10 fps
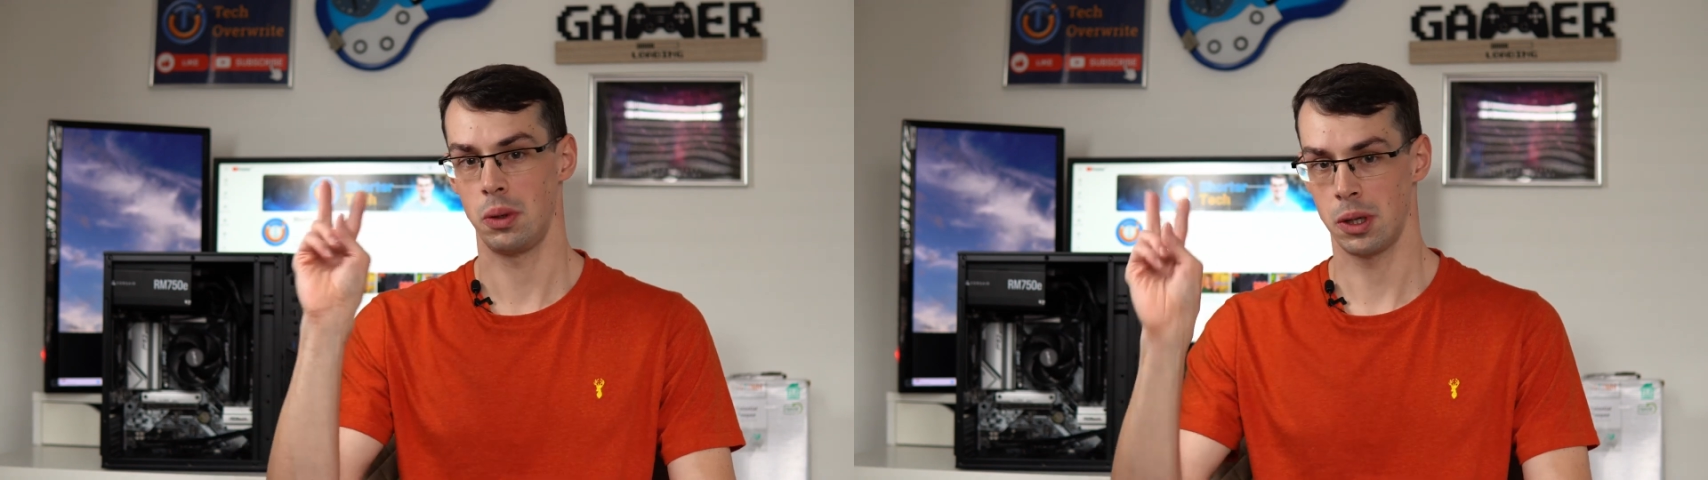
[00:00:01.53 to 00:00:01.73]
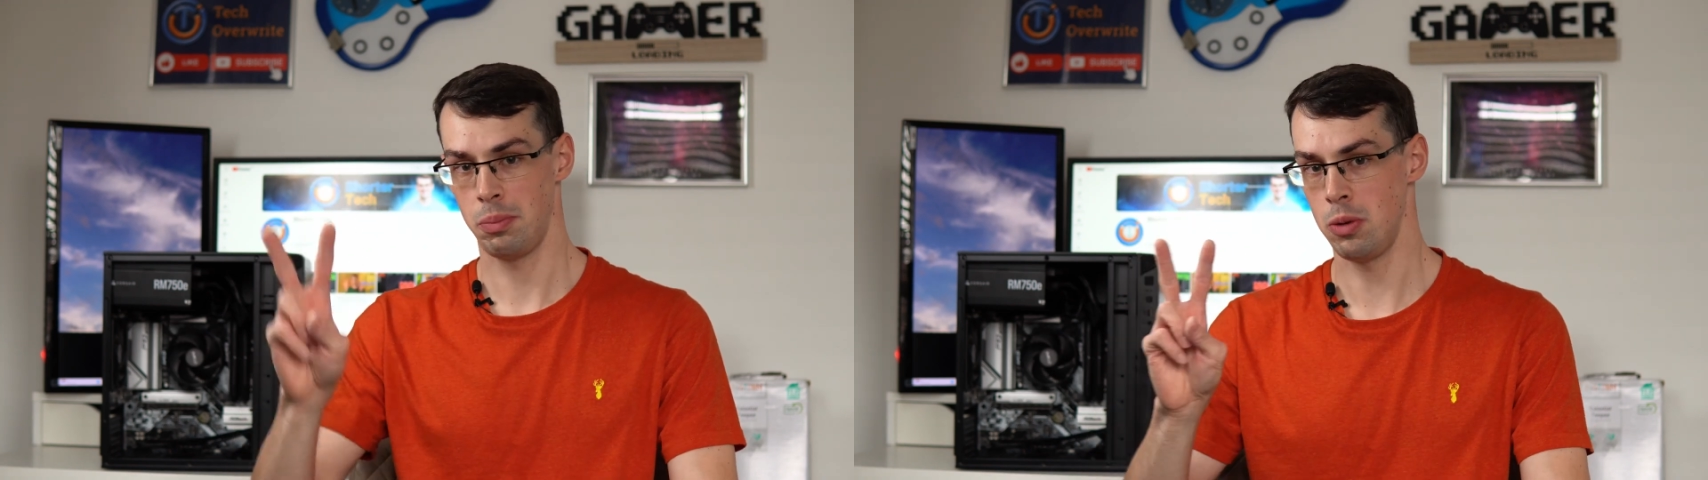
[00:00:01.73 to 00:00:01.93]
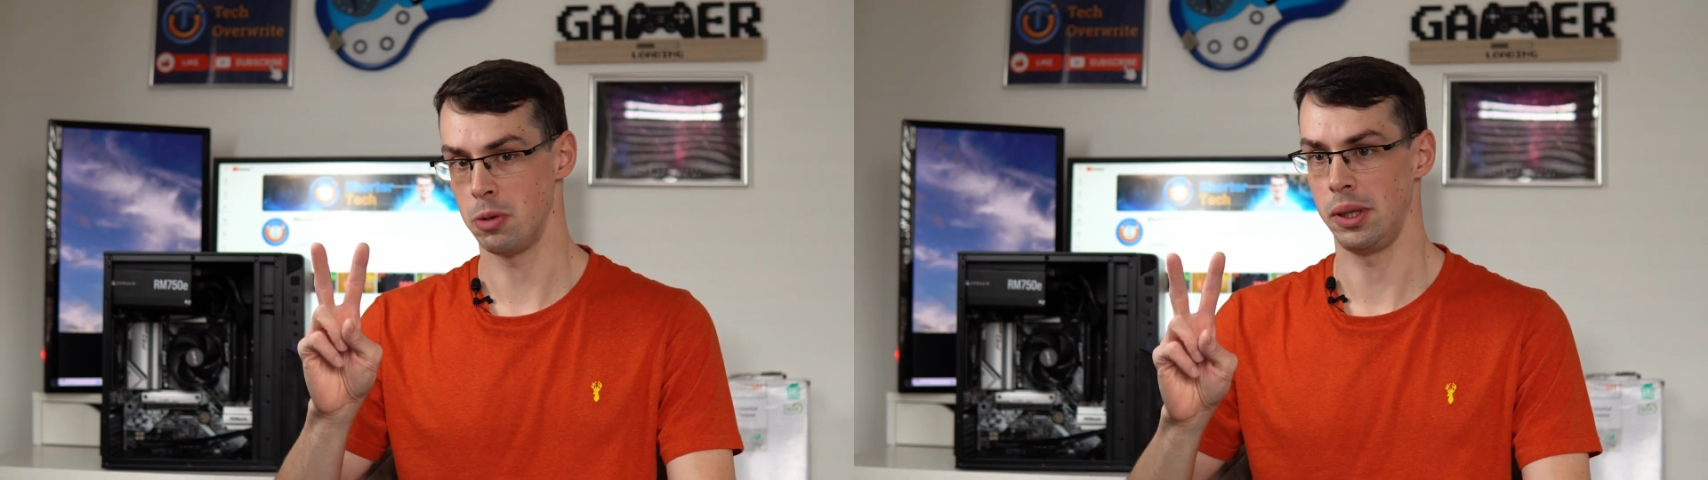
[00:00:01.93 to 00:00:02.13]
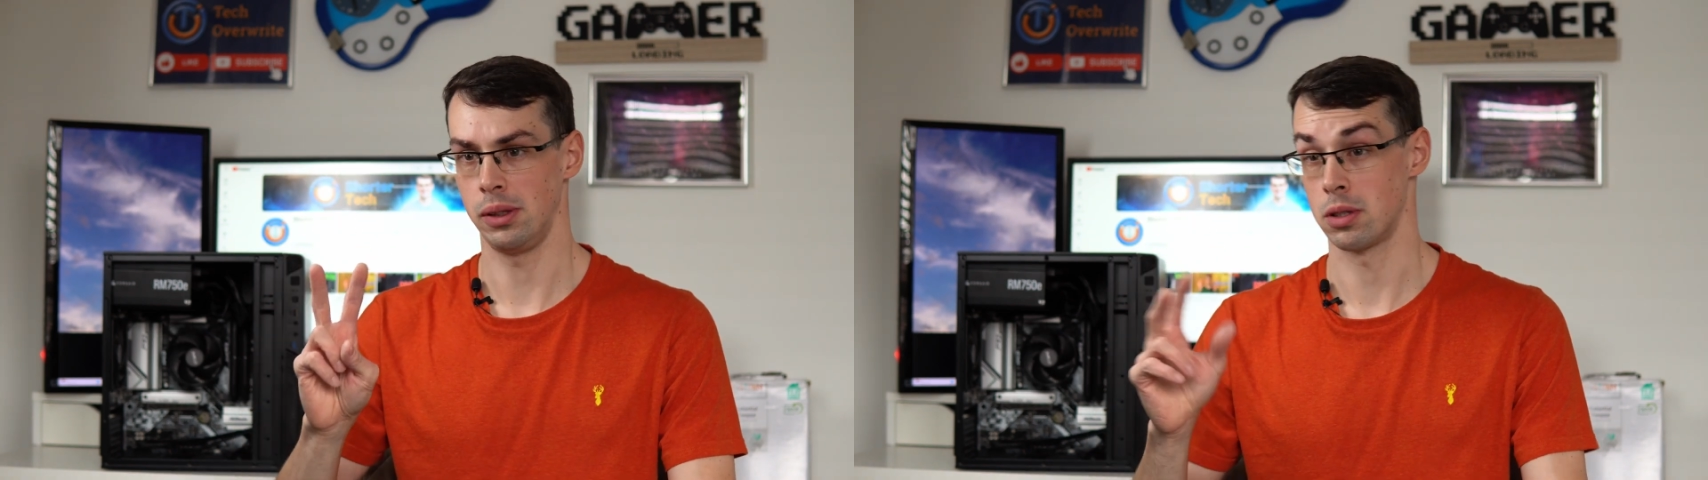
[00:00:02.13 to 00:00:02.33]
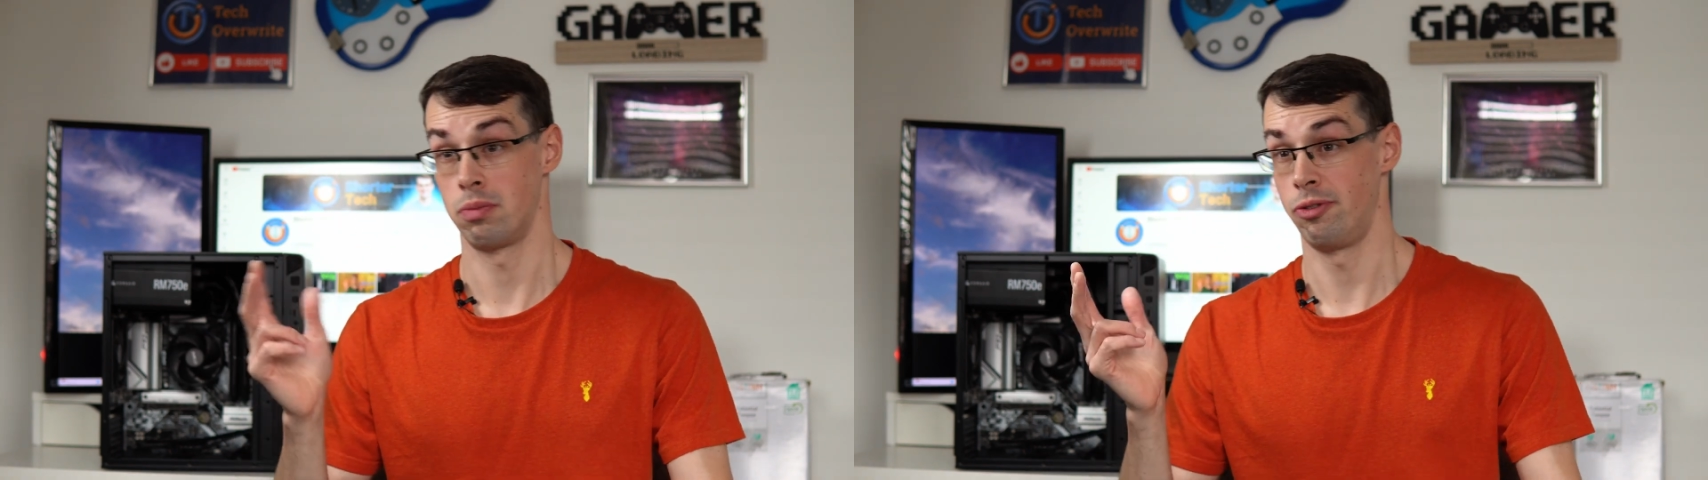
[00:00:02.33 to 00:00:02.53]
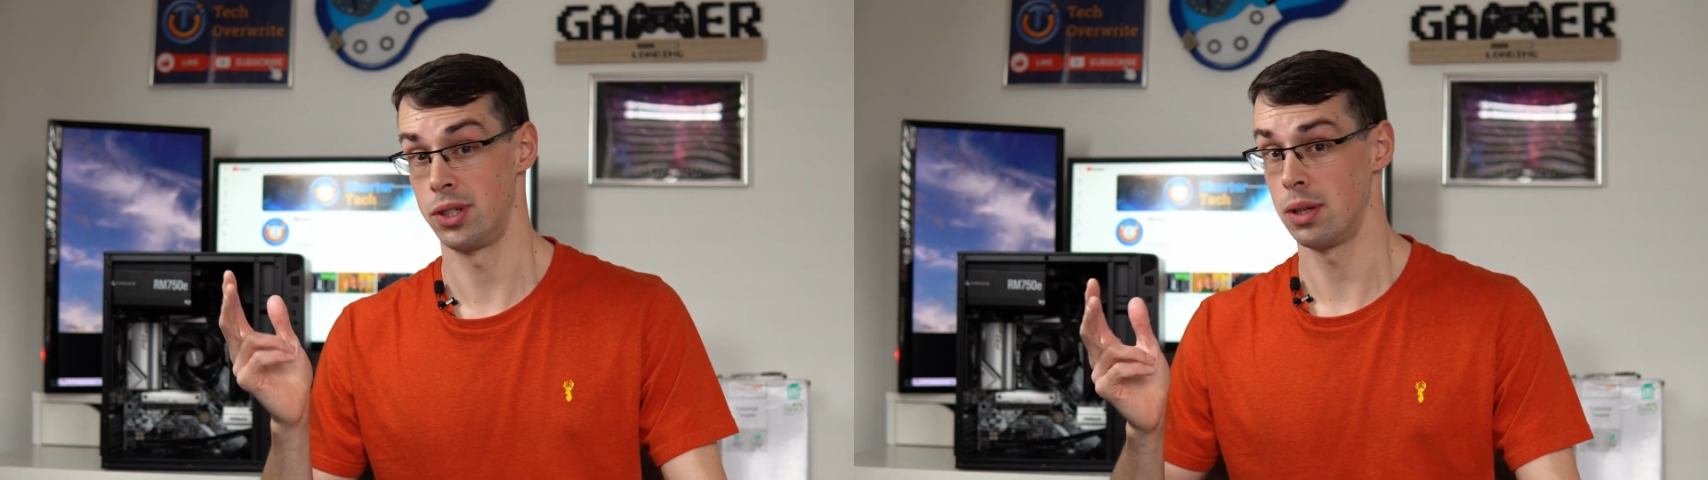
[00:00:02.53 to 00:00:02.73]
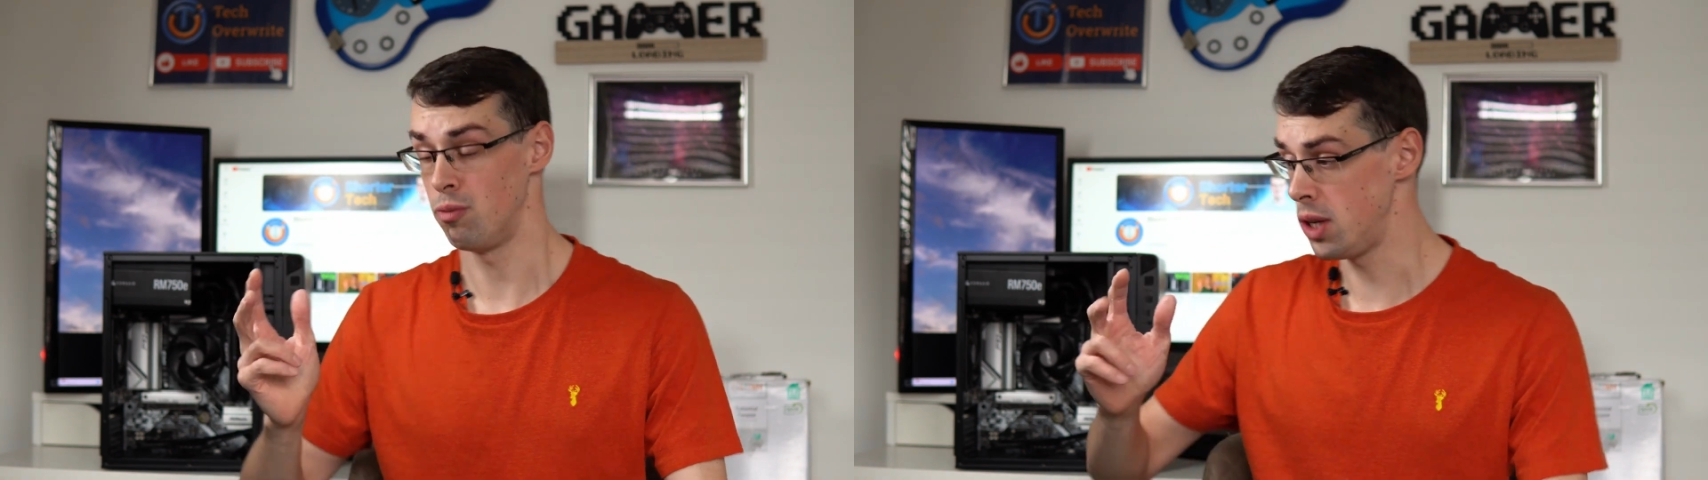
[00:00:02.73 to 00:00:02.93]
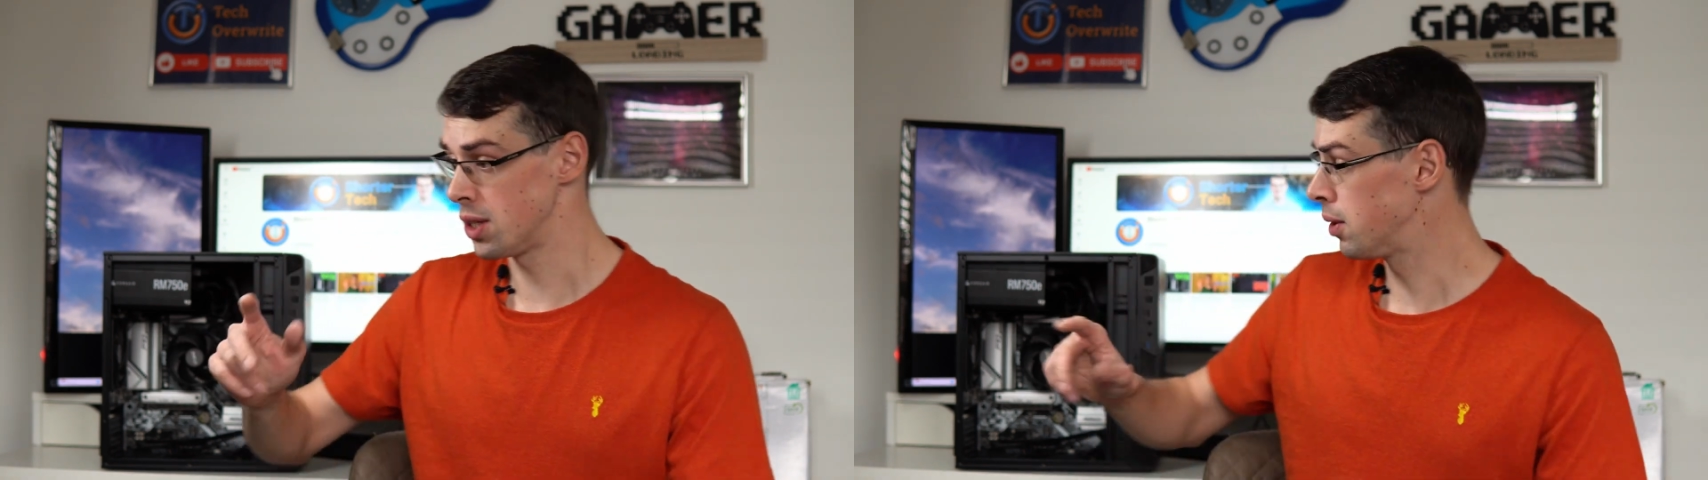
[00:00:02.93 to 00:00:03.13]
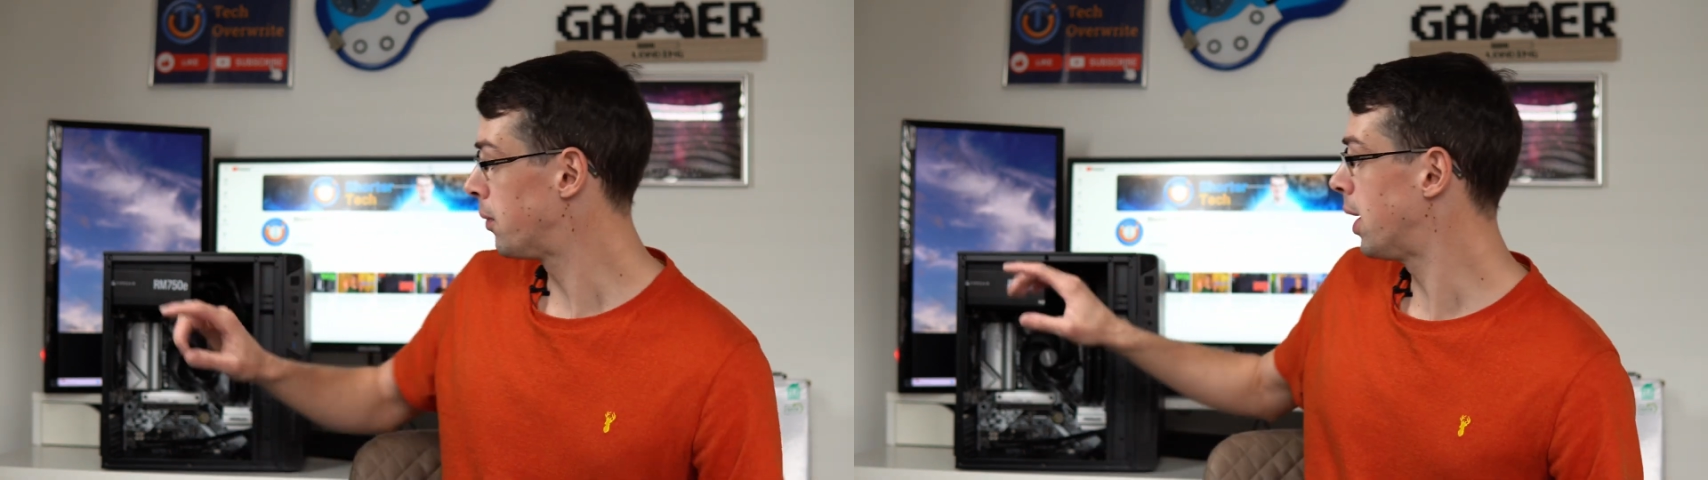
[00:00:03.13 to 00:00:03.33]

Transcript: computer builds for some reason.